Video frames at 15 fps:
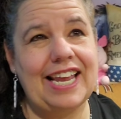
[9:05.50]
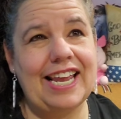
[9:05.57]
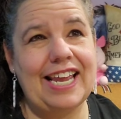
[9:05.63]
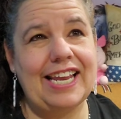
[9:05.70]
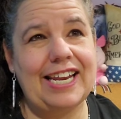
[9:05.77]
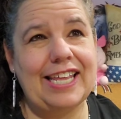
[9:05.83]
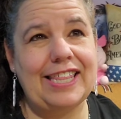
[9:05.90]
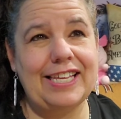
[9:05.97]

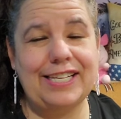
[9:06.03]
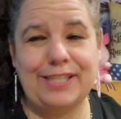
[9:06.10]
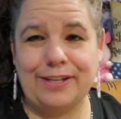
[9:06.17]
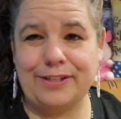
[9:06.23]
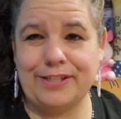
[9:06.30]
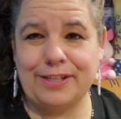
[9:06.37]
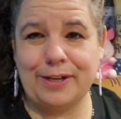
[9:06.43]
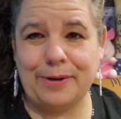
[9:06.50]
and I think
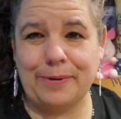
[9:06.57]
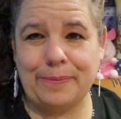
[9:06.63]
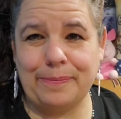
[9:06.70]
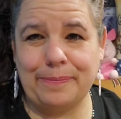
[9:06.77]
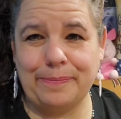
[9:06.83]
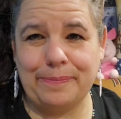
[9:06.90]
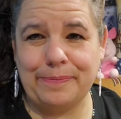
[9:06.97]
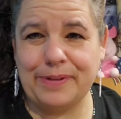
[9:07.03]
there's
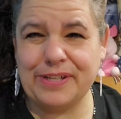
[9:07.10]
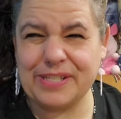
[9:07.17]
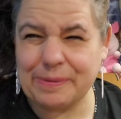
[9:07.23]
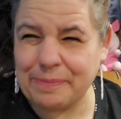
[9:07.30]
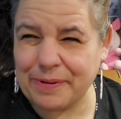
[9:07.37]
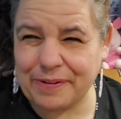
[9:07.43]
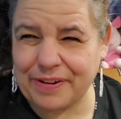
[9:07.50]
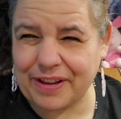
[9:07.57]
um, there's
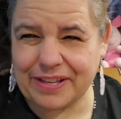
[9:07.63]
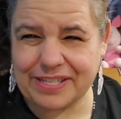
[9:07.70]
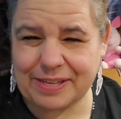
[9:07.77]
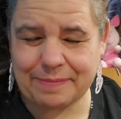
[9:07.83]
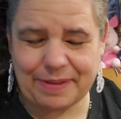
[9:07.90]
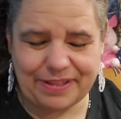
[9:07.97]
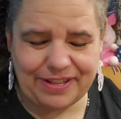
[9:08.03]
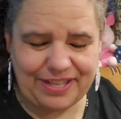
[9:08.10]
some
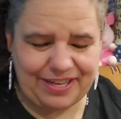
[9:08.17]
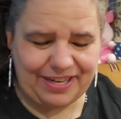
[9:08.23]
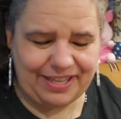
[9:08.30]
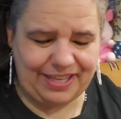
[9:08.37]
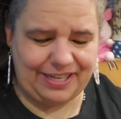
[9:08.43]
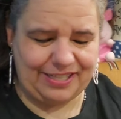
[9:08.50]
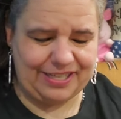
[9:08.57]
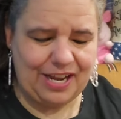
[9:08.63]
some other little
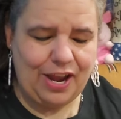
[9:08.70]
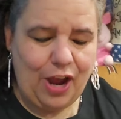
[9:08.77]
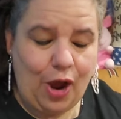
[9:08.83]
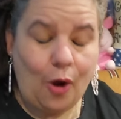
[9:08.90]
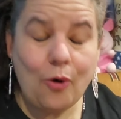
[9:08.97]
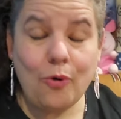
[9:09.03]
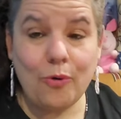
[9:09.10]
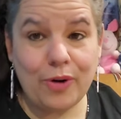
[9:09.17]
things.
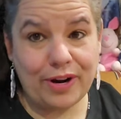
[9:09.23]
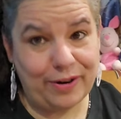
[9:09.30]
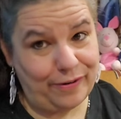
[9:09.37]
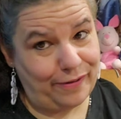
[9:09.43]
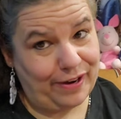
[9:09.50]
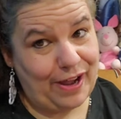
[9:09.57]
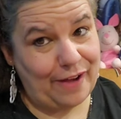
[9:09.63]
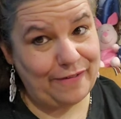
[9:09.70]
Ooh,
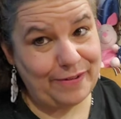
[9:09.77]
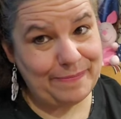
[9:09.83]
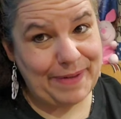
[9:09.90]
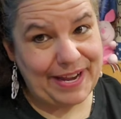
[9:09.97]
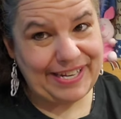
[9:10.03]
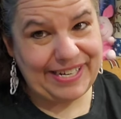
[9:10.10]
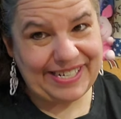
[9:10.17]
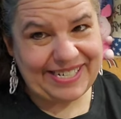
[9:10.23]
cover
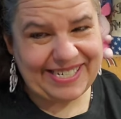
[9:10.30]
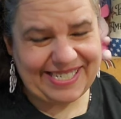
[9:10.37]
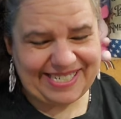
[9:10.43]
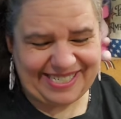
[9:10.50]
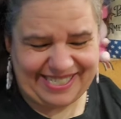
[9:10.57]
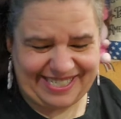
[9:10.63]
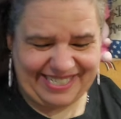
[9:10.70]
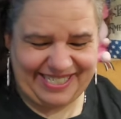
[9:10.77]

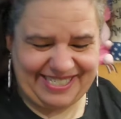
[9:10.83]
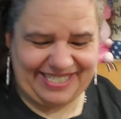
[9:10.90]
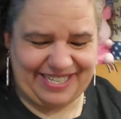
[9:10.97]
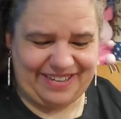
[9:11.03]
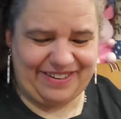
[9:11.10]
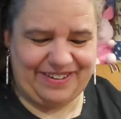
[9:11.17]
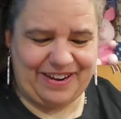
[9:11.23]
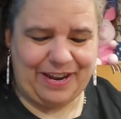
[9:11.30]
minders. So
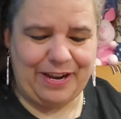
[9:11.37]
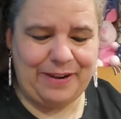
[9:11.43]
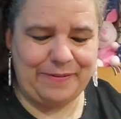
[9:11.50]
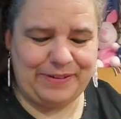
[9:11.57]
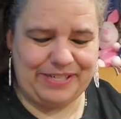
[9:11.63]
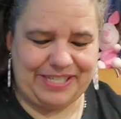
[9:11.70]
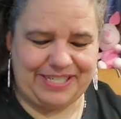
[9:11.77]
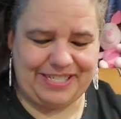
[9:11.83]
I
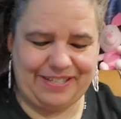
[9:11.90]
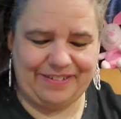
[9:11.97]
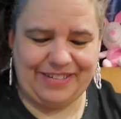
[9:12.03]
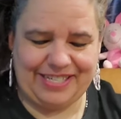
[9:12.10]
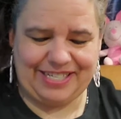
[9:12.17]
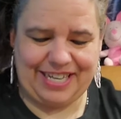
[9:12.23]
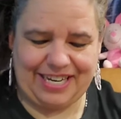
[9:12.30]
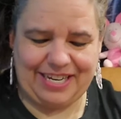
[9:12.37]
am just so
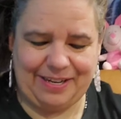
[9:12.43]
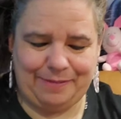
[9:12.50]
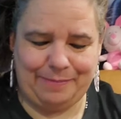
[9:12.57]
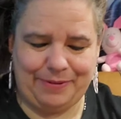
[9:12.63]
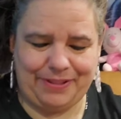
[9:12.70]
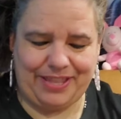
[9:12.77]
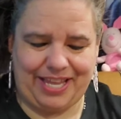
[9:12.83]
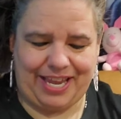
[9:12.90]
excited
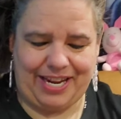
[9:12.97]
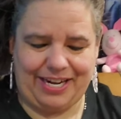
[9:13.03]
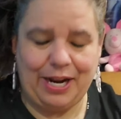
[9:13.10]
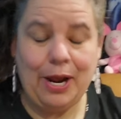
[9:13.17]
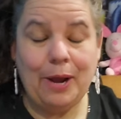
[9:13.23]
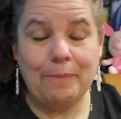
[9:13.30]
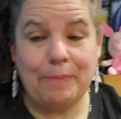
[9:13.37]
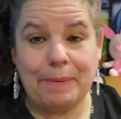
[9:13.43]
about that.
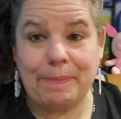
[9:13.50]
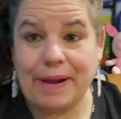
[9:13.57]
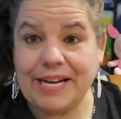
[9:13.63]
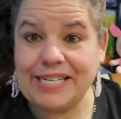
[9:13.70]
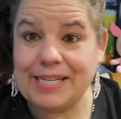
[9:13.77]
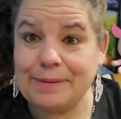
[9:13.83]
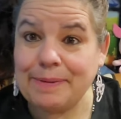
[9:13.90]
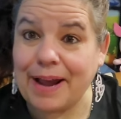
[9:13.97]
My
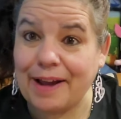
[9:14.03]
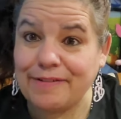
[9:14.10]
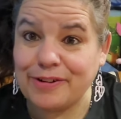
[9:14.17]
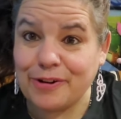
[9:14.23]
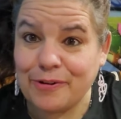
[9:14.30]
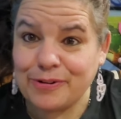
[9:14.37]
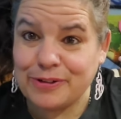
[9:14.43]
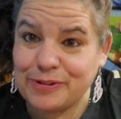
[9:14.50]
paint team, I have
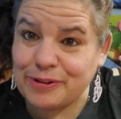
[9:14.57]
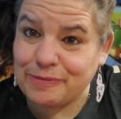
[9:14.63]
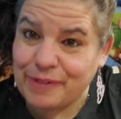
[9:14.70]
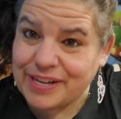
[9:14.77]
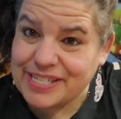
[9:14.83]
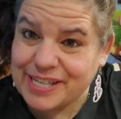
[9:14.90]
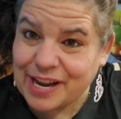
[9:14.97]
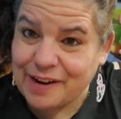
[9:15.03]
to go to the
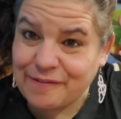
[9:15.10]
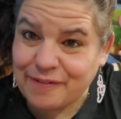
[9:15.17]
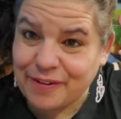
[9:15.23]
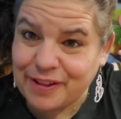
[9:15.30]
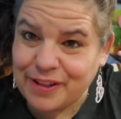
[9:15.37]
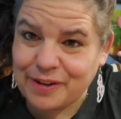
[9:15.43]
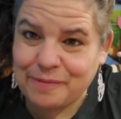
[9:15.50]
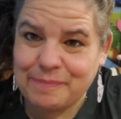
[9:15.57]
wayside for
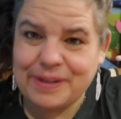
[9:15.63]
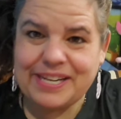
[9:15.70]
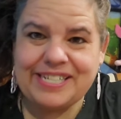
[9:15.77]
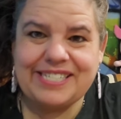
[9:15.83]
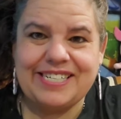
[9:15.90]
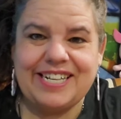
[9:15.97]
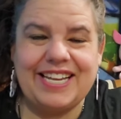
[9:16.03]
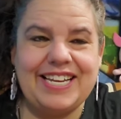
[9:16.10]
a little bit
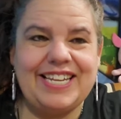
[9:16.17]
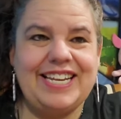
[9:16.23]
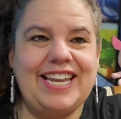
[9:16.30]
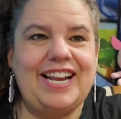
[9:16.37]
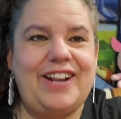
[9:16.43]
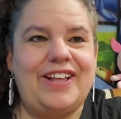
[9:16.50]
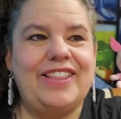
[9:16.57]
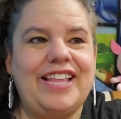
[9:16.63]
so I can
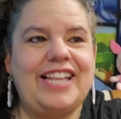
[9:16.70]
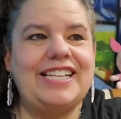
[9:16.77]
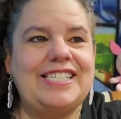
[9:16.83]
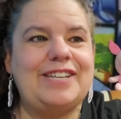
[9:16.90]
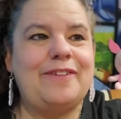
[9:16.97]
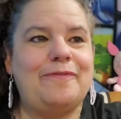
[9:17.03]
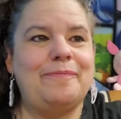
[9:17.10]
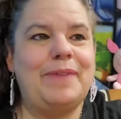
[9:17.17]
get all that
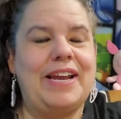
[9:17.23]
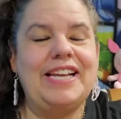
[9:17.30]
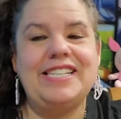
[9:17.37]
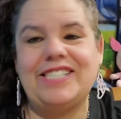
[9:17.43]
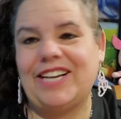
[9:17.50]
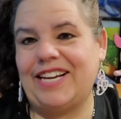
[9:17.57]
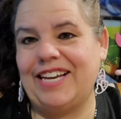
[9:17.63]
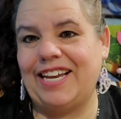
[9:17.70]
stuff made
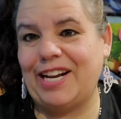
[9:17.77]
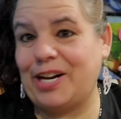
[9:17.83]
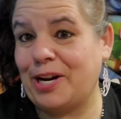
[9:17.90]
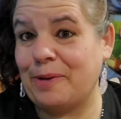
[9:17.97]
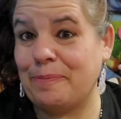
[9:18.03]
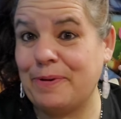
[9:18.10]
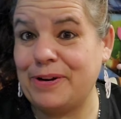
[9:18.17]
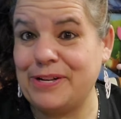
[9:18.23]
so I can get it
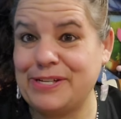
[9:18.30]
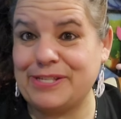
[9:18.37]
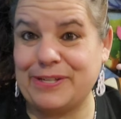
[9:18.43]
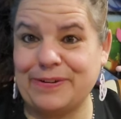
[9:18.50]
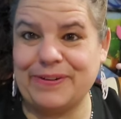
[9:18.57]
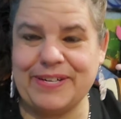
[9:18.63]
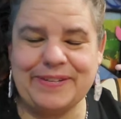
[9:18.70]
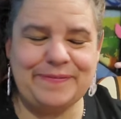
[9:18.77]
up on the
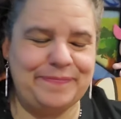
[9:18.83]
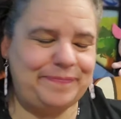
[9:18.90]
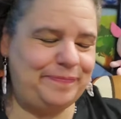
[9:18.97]
store.